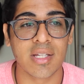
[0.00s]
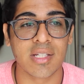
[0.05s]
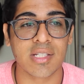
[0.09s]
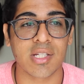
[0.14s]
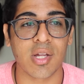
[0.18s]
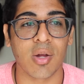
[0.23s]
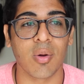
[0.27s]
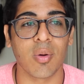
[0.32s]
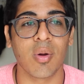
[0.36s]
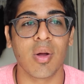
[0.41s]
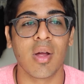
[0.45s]

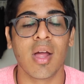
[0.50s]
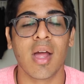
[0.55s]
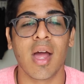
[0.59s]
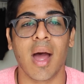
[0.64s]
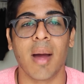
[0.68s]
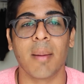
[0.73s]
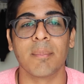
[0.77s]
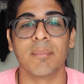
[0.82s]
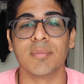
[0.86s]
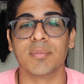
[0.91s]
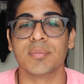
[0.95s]
So
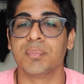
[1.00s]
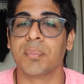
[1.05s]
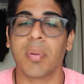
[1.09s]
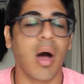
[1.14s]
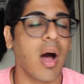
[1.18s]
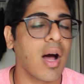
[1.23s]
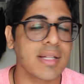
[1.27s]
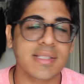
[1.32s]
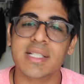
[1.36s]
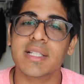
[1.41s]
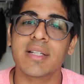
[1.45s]
I'm
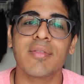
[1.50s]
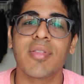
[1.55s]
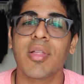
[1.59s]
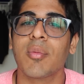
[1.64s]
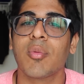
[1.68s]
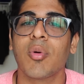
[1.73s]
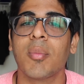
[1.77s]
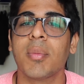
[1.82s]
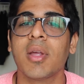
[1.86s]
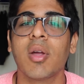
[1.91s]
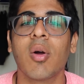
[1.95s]
positive that
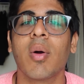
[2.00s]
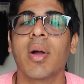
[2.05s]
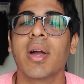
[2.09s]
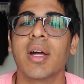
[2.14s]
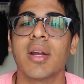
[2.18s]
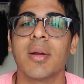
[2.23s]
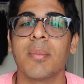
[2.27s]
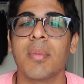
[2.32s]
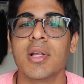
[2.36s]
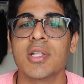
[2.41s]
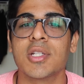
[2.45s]
we'll be going
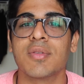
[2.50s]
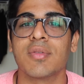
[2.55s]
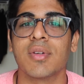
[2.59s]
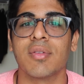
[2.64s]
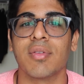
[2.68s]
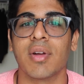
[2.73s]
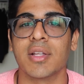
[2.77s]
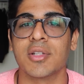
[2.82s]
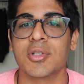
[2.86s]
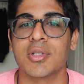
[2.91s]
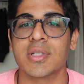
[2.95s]
on a bunch of
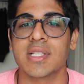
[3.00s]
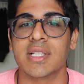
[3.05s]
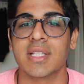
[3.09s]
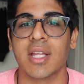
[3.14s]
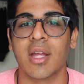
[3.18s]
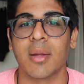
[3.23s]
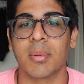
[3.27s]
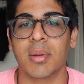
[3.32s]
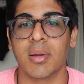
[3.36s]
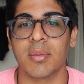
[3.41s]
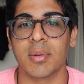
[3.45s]
adventures in
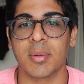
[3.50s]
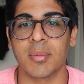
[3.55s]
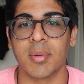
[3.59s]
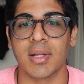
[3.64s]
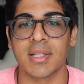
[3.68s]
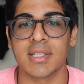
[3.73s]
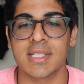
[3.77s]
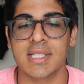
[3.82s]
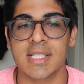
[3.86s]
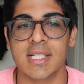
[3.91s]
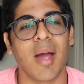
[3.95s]
the upcoming
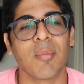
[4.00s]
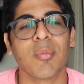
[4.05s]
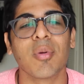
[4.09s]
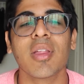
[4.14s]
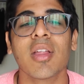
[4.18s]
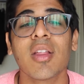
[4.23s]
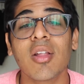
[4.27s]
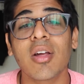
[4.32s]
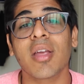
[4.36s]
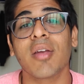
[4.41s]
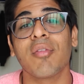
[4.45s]
months. I'm
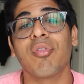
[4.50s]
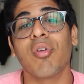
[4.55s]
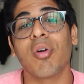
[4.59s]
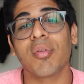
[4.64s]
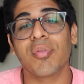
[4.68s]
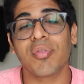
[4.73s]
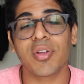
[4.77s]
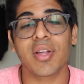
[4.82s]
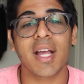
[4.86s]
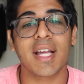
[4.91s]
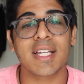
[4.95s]
really looking
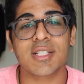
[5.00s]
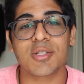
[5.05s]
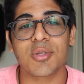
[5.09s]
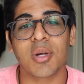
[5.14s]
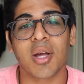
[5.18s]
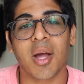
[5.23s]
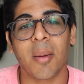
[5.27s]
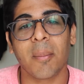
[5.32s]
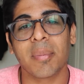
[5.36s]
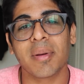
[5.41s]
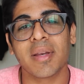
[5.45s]
forward for you guys
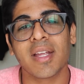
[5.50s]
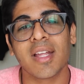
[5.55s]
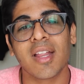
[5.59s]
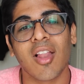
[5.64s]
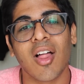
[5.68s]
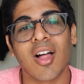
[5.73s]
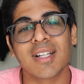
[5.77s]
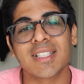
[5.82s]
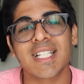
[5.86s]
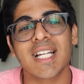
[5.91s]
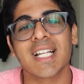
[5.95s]
to accompany
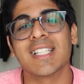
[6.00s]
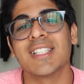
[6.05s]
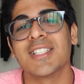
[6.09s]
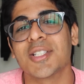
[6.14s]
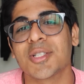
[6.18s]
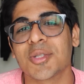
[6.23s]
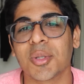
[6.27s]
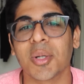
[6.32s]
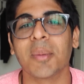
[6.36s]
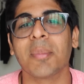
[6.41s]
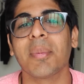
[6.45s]
alongside
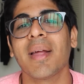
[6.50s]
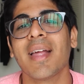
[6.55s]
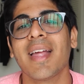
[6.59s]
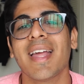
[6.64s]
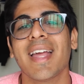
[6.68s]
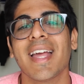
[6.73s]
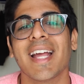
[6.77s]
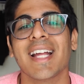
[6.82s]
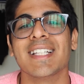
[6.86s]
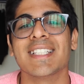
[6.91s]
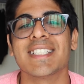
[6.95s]
this trip
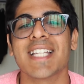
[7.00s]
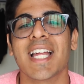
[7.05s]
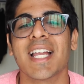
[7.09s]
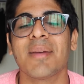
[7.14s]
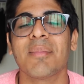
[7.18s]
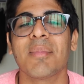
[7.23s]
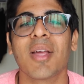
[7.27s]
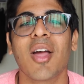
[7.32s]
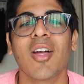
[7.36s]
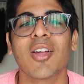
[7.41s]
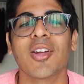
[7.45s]
and
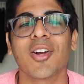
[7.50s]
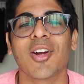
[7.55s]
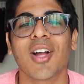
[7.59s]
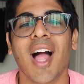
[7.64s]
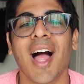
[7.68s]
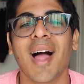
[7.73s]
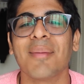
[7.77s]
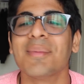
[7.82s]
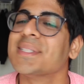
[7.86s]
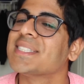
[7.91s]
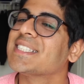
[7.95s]
send me all your
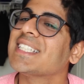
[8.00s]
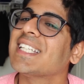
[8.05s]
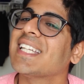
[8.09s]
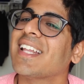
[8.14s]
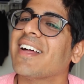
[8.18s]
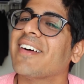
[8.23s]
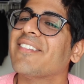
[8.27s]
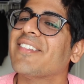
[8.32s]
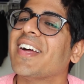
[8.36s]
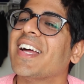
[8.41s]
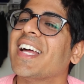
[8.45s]
comments and
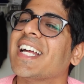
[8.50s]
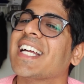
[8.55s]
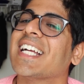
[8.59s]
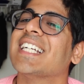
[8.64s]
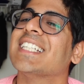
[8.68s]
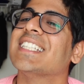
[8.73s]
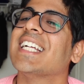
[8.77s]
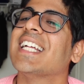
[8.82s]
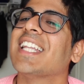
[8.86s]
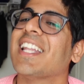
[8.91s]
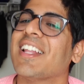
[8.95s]
love,
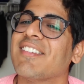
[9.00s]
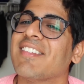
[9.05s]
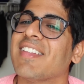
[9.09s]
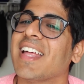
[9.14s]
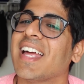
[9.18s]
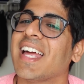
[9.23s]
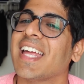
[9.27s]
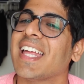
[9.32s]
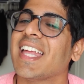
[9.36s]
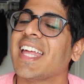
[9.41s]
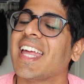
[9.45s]
because I love
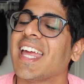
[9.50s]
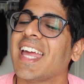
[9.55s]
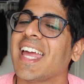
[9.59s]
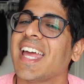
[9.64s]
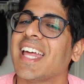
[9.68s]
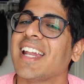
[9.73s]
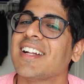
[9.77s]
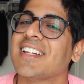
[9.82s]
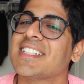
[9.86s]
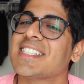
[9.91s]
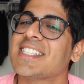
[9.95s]
that.
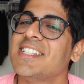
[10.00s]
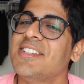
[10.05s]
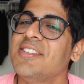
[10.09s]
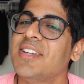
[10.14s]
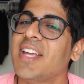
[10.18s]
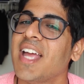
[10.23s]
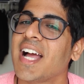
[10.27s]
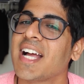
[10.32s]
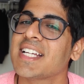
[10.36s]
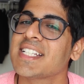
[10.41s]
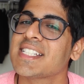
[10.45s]
And I'll see you
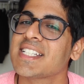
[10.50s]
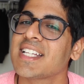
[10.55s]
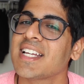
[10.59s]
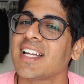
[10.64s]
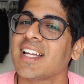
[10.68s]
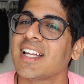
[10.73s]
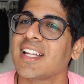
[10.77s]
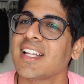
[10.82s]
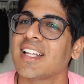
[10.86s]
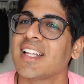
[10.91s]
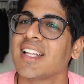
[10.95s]
guys
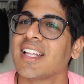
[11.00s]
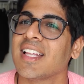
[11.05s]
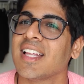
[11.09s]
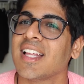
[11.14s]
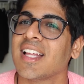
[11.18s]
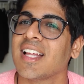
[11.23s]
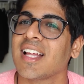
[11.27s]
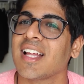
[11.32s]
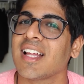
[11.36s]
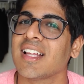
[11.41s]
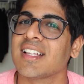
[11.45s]

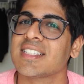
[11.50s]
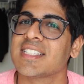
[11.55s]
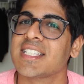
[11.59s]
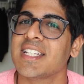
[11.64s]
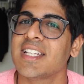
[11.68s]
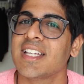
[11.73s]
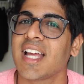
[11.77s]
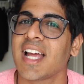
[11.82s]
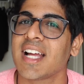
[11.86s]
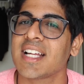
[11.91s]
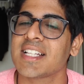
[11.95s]

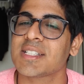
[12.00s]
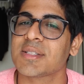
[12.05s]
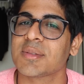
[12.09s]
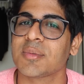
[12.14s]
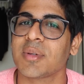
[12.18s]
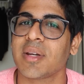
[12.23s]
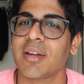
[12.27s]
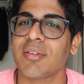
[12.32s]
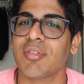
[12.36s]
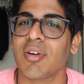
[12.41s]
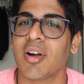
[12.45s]

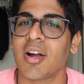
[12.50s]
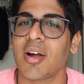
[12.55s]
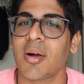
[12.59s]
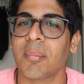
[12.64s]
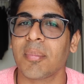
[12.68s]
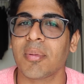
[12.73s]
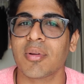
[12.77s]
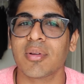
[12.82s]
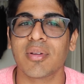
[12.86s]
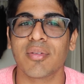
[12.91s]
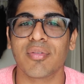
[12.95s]
whenever I
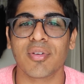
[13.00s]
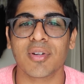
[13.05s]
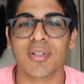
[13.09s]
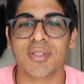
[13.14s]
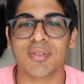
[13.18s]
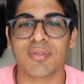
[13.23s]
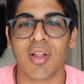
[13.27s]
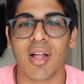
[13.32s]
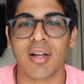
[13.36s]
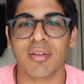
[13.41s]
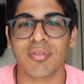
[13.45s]
upload the
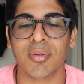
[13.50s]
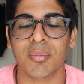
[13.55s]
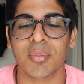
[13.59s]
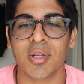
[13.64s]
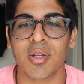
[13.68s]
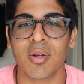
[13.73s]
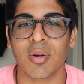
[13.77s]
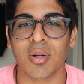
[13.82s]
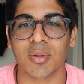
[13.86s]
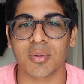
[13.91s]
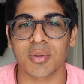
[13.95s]
first vlog from
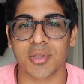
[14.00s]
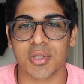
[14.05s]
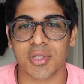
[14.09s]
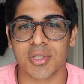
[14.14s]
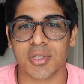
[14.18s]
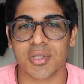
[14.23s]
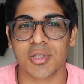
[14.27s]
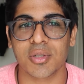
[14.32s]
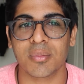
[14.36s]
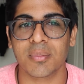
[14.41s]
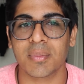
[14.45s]
New York, which
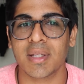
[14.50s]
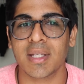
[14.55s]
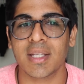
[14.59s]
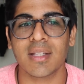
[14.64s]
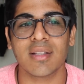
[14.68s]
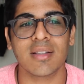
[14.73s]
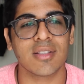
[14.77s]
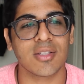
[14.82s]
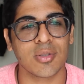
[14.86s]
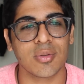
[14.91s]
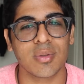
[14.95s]
it should
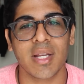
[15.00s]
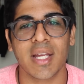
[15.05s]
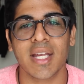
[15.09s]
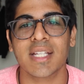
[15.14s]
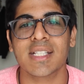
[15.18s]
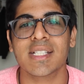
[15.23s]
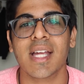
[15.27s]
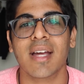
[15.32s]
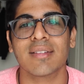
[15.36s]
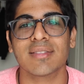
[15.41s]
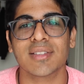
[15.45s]
be 2
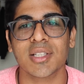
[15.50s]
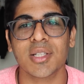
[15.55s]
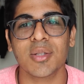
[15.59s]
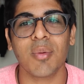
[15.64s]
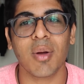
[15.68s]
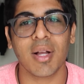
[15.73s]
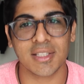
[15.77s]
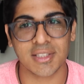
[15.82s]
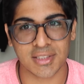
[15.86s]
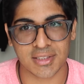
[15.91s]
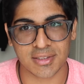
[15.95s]
days after you
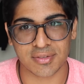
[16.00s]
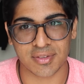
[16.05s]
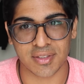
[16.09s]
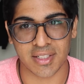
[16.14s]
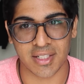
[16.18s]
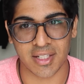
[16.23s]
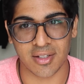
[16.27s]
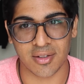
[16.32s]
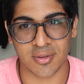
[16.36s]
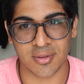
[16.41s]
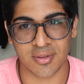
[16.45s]
watch this
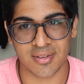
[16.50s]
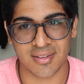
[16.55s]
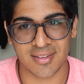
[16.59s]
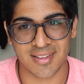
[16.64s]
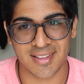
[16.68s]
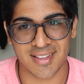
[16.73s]
video.